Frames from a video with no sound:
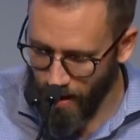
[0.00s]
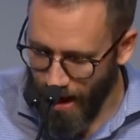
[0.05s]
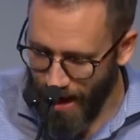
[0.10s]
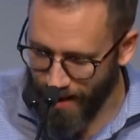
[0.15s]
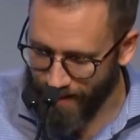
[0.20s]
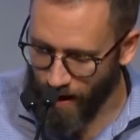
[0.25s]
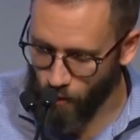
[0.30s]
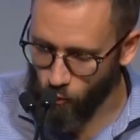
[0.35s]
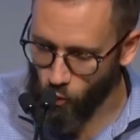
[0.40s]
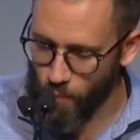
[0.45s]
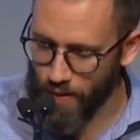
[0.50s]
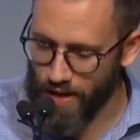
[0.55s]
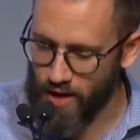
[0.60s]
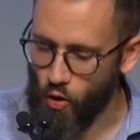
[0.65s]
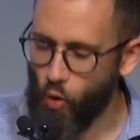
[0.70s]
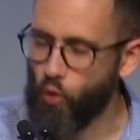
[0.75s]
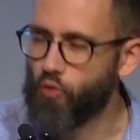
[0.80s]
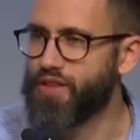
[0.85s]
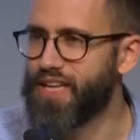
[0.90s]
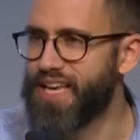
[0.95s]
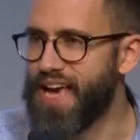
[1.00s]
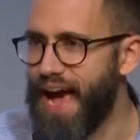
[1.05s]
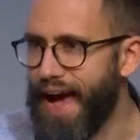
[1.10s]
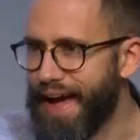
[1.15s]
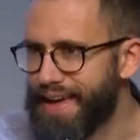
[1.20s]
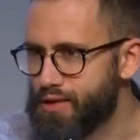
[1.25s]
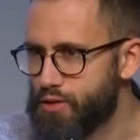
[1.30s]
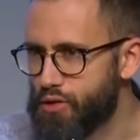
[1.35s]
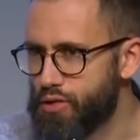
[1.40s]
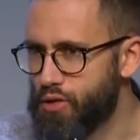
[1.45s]
And that will be on the
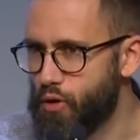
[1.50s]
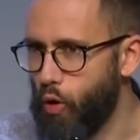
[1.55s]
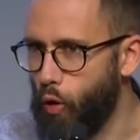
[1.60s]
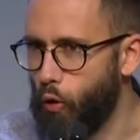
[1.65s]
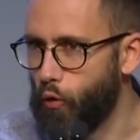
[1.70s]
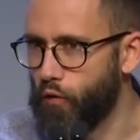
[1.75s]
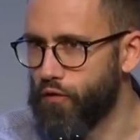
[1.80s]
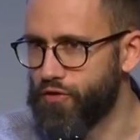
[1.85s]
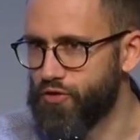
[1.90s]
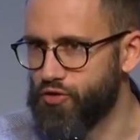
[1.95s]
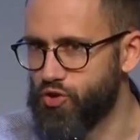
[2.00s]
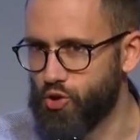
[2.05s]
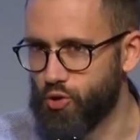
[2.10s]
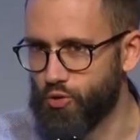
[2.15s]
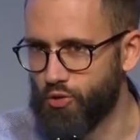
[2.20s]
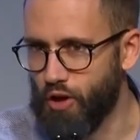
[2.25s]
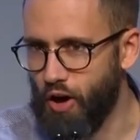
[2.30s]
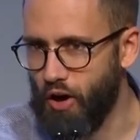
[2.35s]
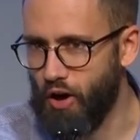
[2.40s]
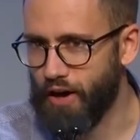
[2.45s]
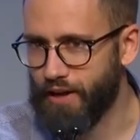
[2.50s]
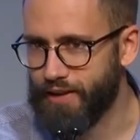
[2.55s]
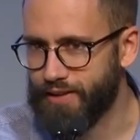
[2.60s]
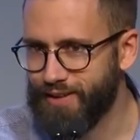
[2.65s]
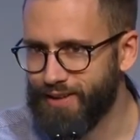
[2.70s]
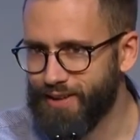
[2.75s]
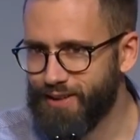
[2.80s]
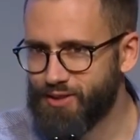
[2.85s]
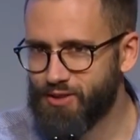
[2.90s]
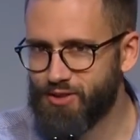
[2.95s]
8th of July.
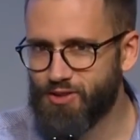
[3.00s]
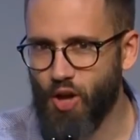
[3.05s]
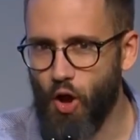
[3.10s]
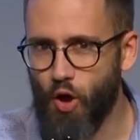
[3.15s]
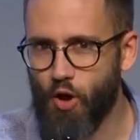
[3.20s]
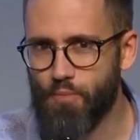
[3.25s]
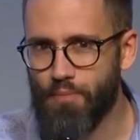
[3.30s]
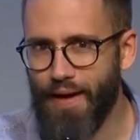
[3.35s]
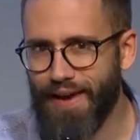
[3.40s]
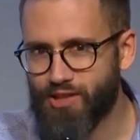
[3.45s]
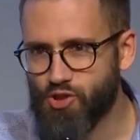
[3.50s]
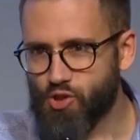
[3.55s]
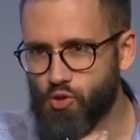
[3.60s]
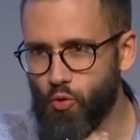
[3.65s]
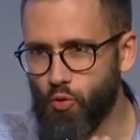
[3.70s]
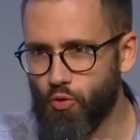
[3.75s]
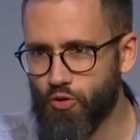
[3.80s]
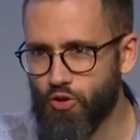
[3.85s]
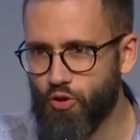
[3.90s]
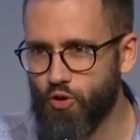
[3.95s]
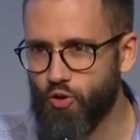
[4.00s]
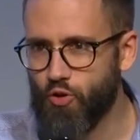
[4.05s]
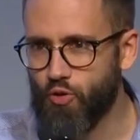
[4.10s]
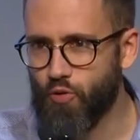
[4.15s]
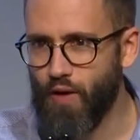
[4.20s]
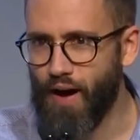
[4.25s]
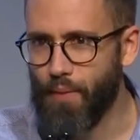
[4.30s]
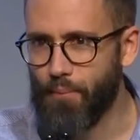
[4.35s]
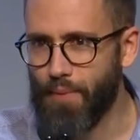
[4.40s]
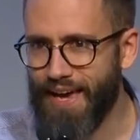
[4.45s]
So make sure
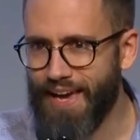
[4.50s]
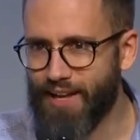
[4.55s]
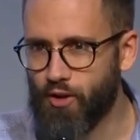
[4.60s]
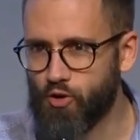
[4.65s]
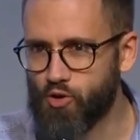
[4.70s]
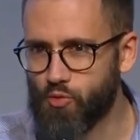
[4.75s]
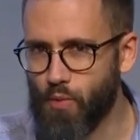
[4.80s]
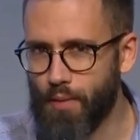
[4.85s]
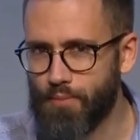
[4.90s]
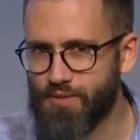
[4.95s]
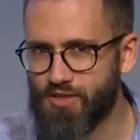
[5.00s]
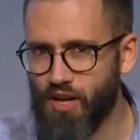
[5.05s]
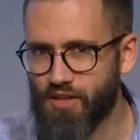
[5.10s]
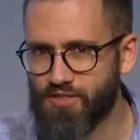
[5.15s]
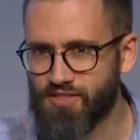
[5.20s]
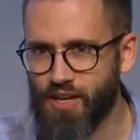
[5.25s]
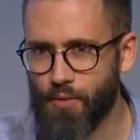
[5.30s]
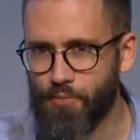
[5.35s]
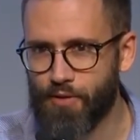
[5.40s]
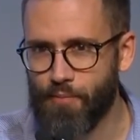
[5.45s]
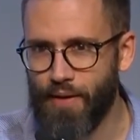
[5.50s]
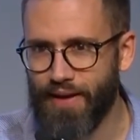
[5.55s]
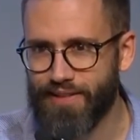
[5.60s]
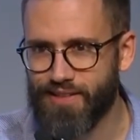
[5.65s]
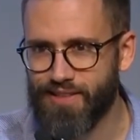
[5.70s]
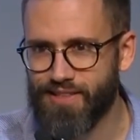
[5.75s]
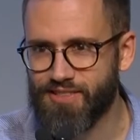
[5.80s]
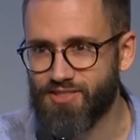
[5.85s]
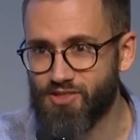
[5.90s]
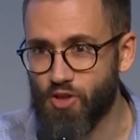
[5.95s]
you um, head onto website, sign up to the
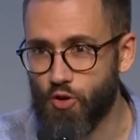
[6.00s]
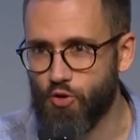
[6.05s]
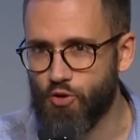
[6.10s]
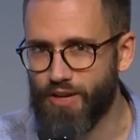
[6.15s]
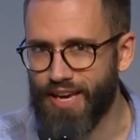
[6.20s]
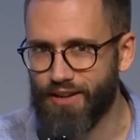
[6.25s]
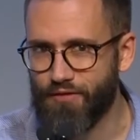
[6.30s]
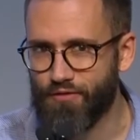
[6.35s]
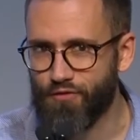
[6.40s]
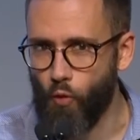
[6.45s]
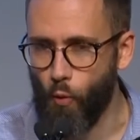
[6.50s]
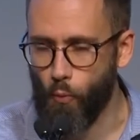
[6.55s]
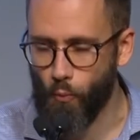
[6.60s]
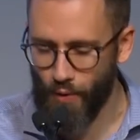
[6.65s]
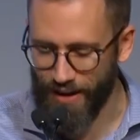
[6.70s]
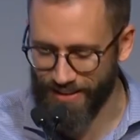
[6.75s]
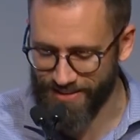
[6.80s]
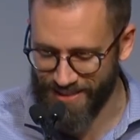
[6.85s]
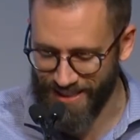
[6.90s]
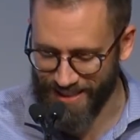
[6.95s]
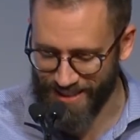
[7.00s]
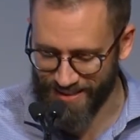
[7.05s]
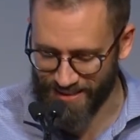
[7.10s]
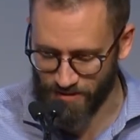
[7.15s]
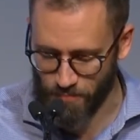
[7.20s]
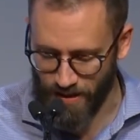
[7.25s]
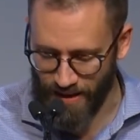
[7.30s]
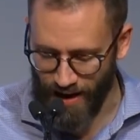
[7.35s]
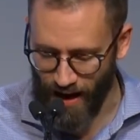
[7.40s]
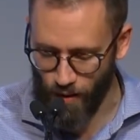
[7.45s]
mailing list so you get informed when tickets
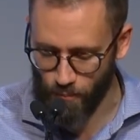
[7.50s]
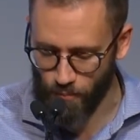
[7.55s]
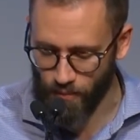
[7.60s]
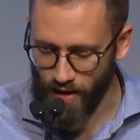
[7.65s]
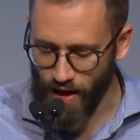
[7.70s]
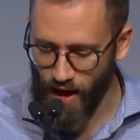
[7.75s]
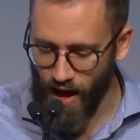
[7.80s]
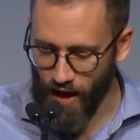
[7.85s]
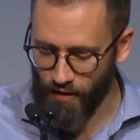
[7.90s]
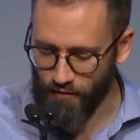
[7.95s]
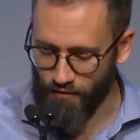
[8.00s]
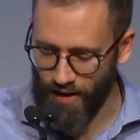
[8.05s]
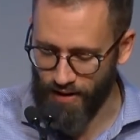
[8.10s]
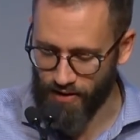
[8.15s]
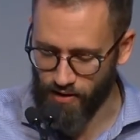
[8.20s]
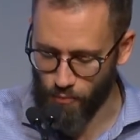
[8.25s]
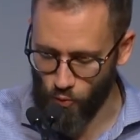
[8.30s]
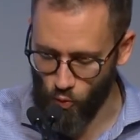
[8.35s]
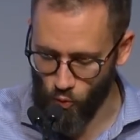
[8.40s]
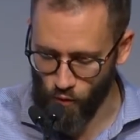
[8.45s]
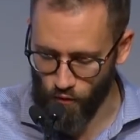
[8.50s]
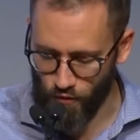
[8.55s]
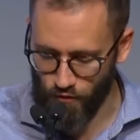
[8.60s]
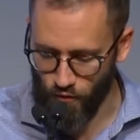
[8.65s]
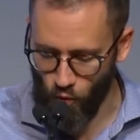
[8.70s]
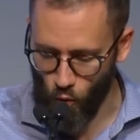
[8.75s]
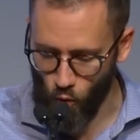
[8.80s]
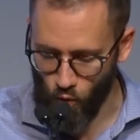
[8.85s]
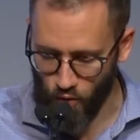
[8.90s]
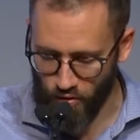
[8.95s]
become available
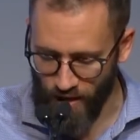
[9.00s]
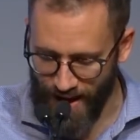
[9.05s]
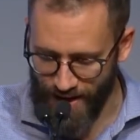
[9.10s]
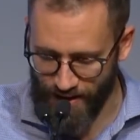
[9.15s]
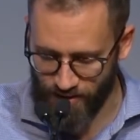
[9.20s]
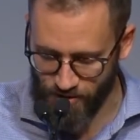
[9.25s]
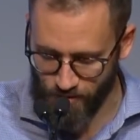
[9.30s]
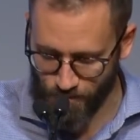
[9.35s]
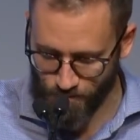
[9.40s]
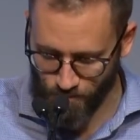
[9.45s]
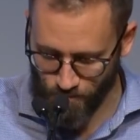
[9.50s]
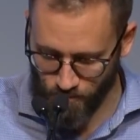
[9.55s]
for that.